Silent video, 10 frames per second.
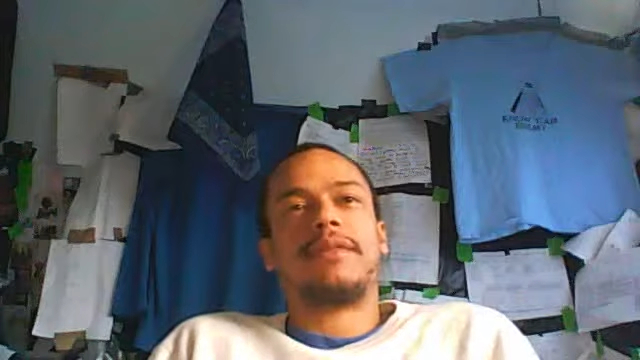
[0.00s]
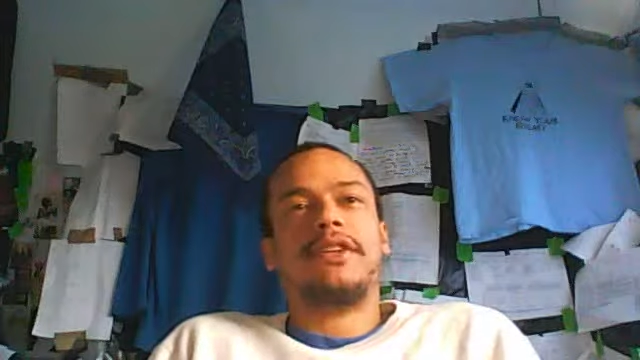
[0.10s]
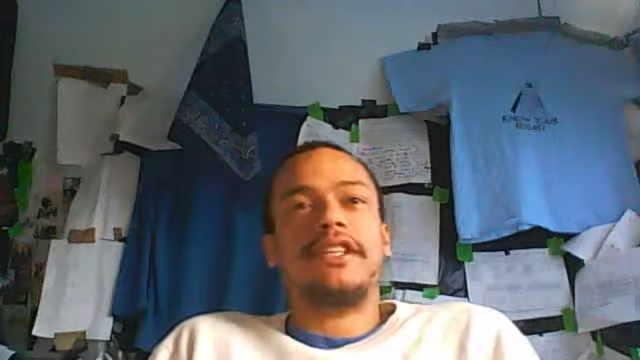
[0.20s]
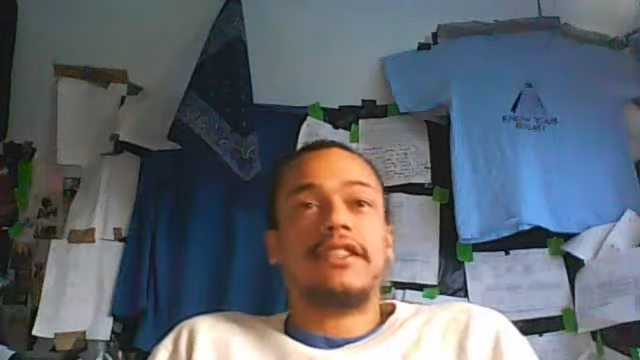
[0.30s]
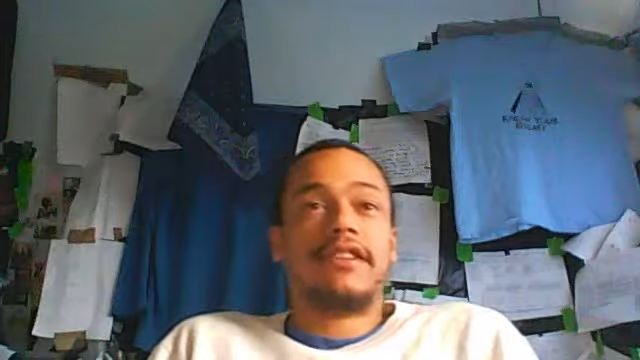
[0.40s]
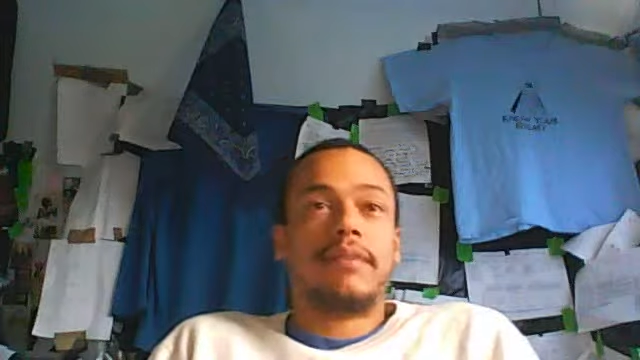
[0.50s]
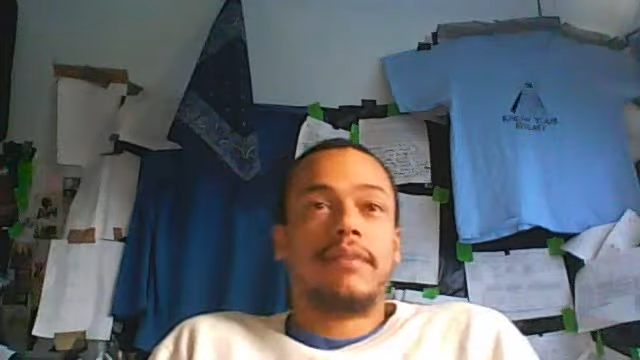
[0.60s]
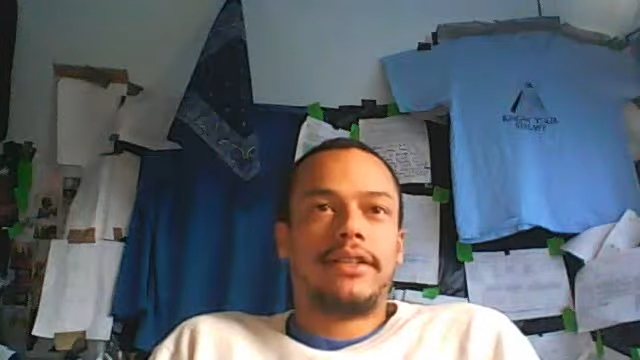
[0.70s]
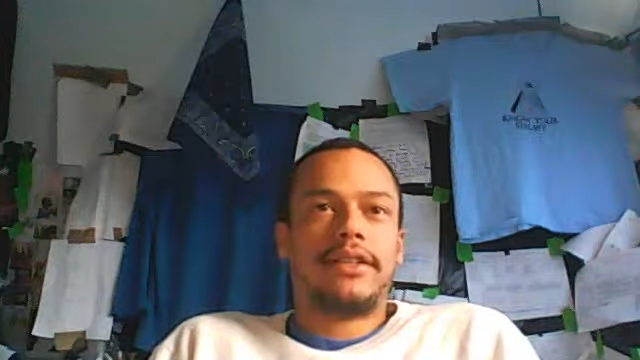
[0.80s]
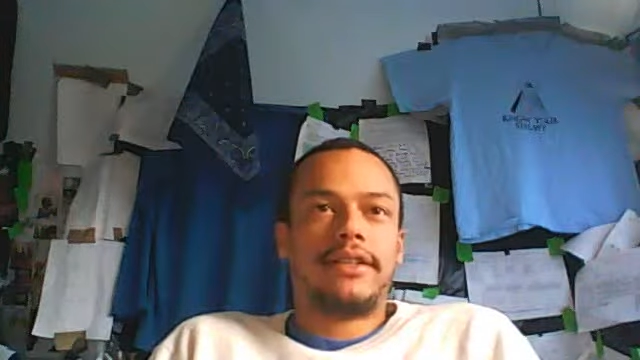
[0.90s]
distance sum
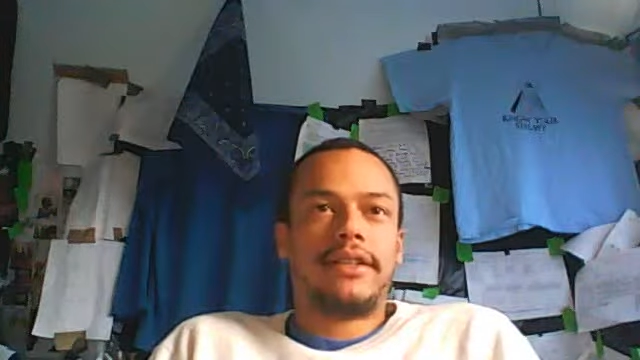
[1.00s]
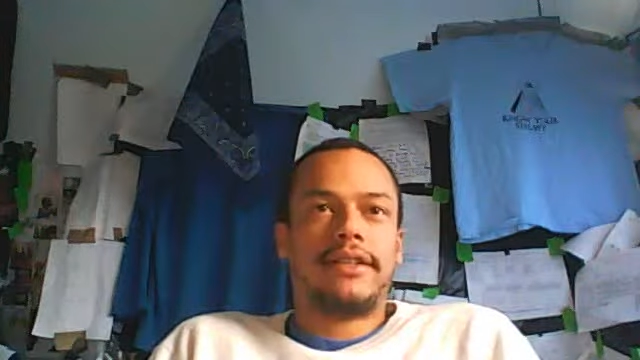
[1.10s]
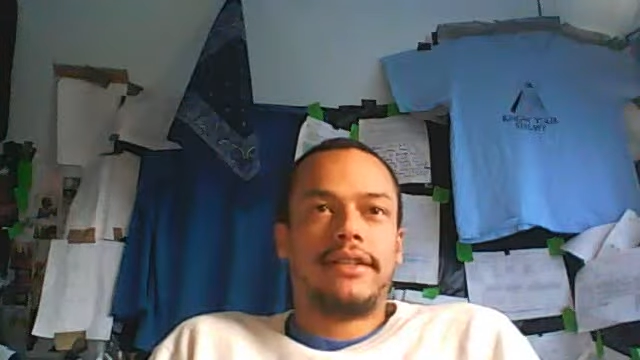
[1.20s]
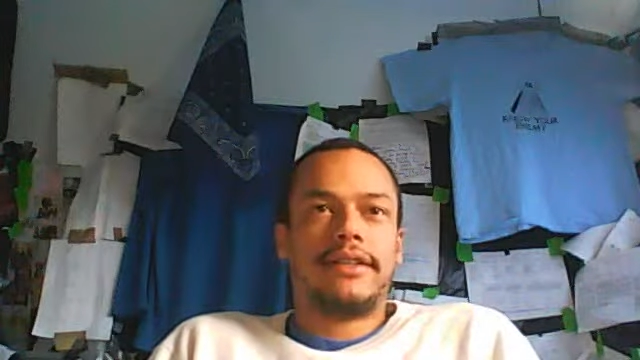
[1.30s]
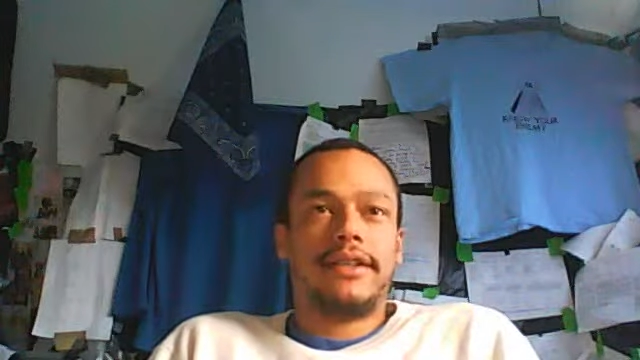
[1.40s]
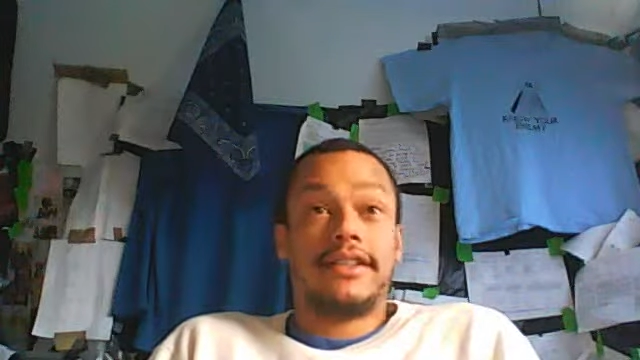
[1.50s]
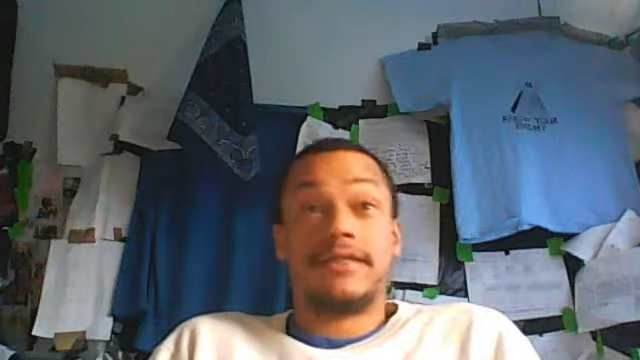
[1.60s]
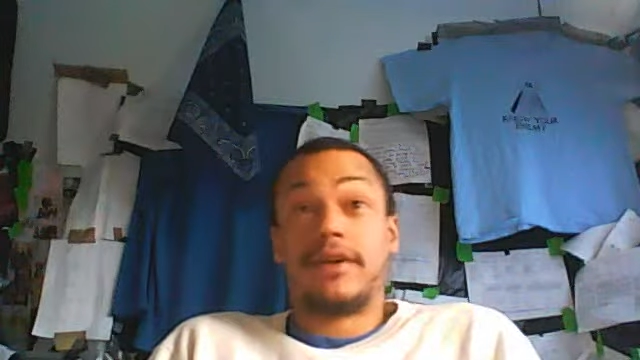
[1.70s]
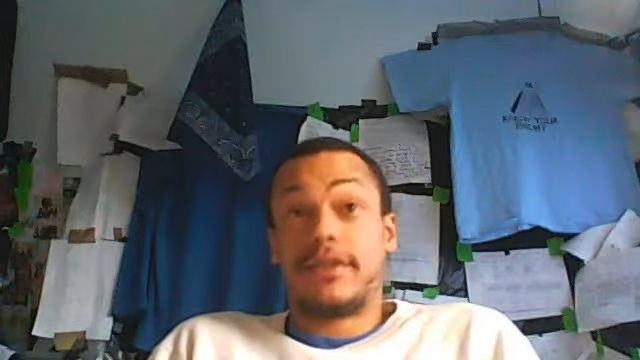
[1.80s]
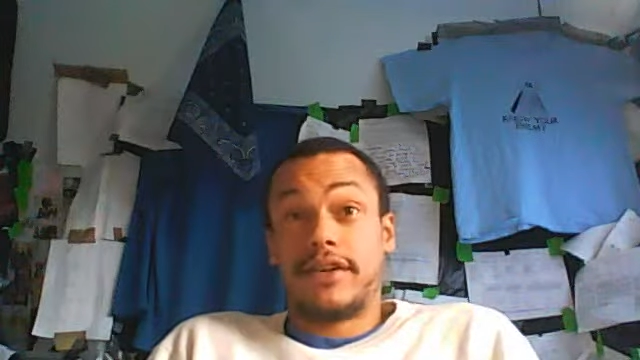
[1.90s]
postulate, it says
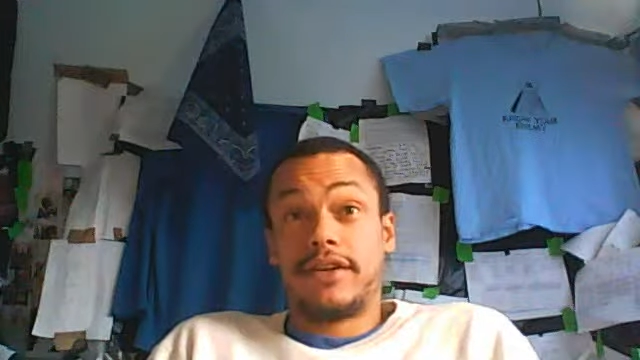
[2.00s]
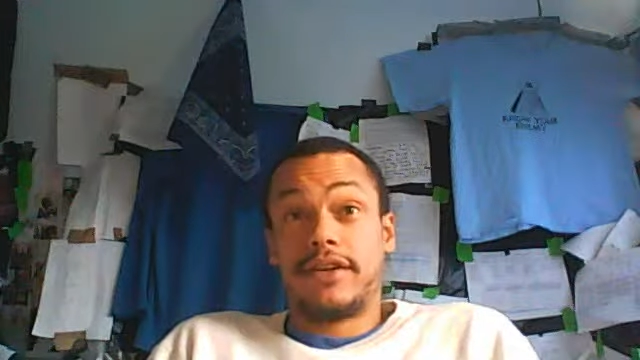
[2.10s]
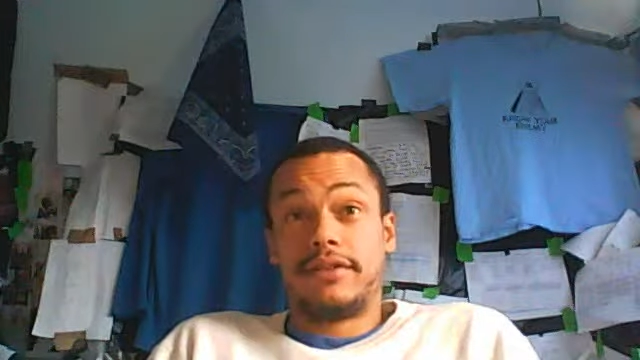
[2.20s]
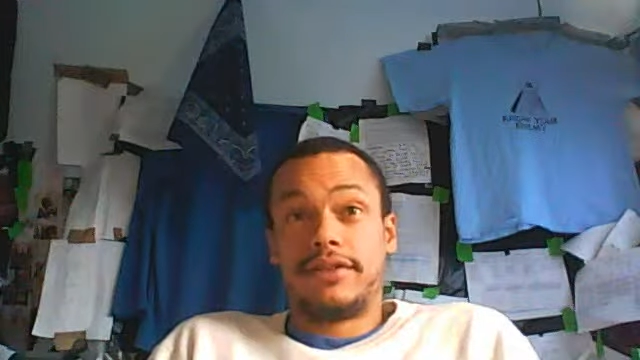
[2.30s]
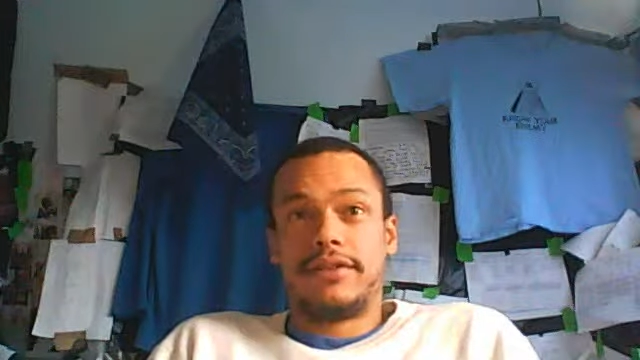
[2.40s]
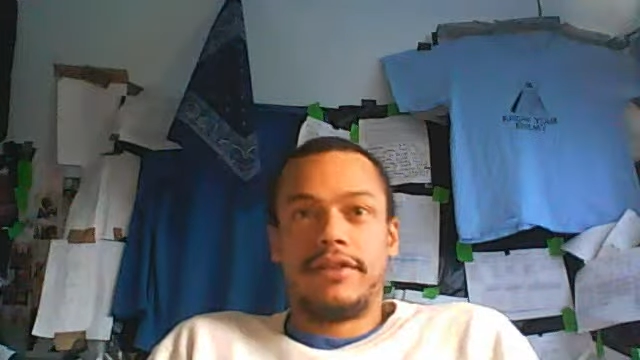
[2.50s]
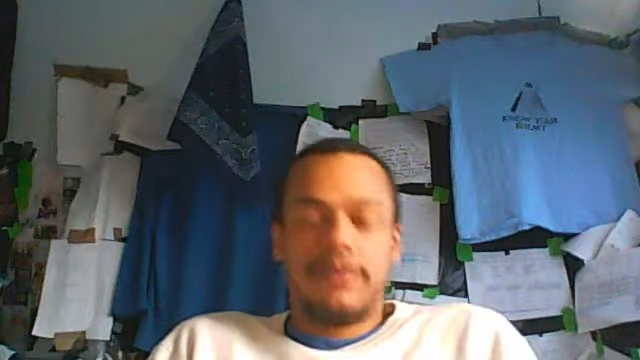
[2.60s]
greater than or equal to.